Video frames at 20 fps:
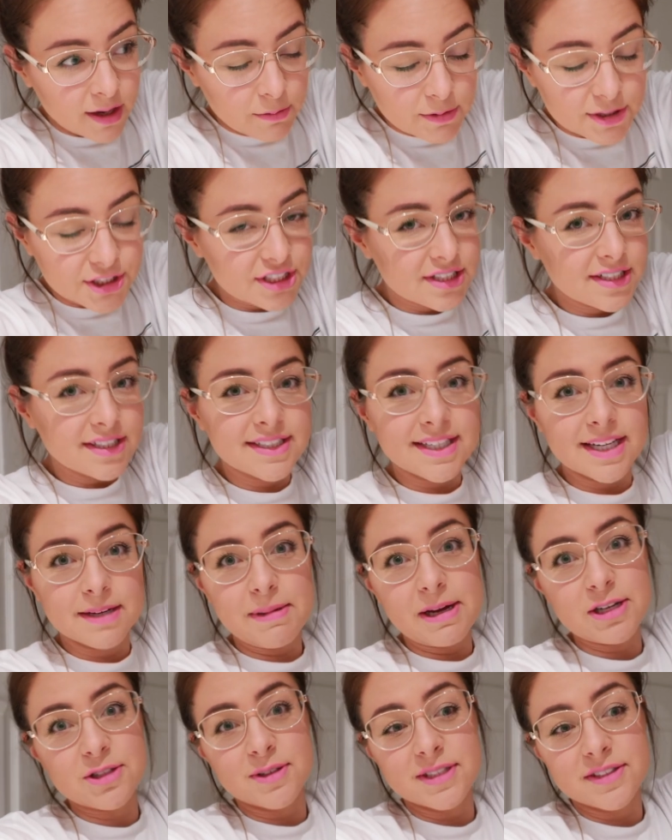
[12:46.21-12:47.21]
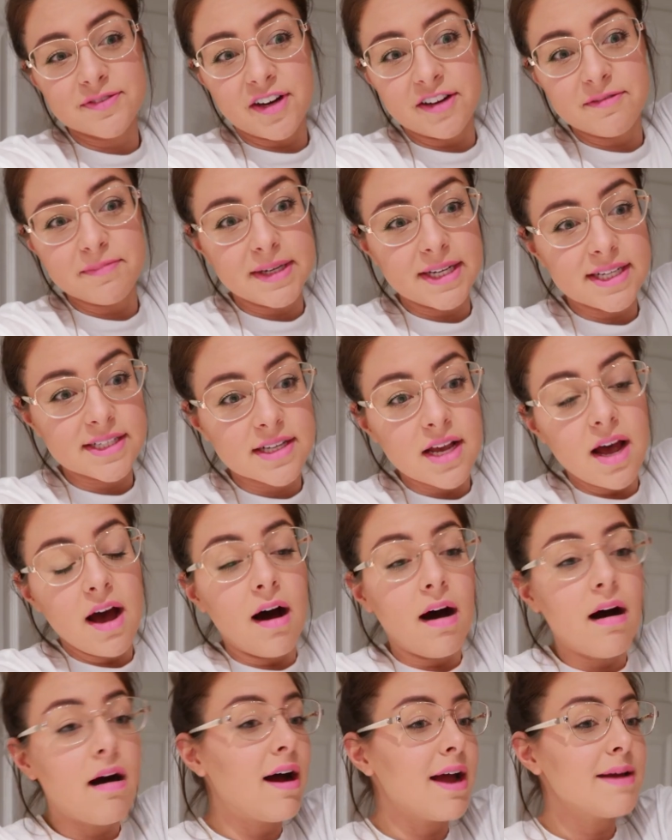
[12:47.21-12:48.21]
which is gonna take about 25 minutes.
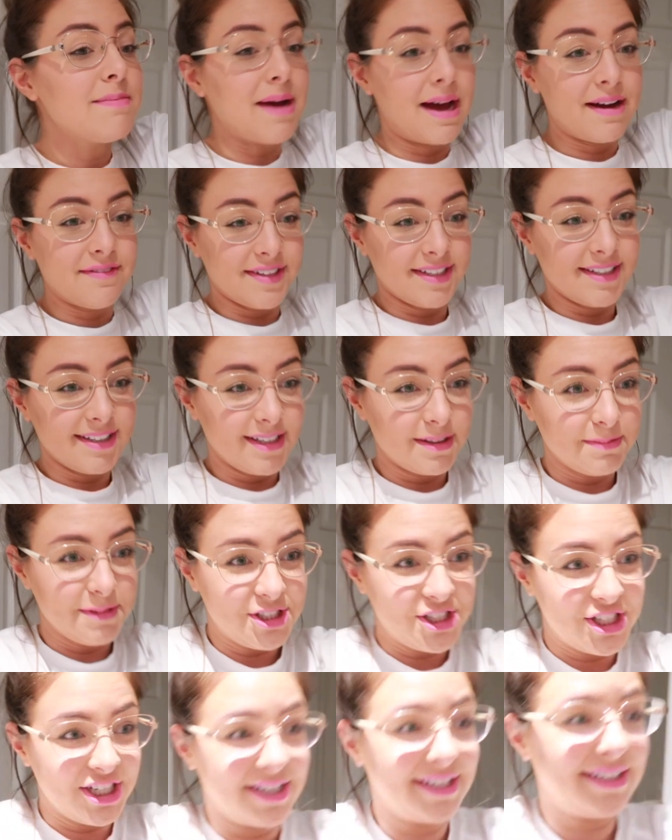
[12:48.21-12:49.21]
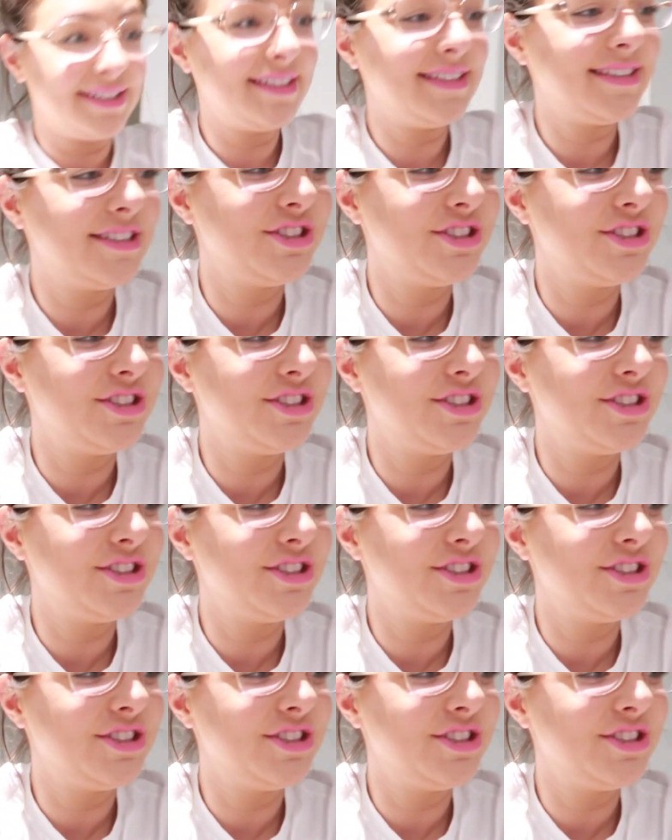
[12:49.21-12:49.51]
I'm having a yummy chicken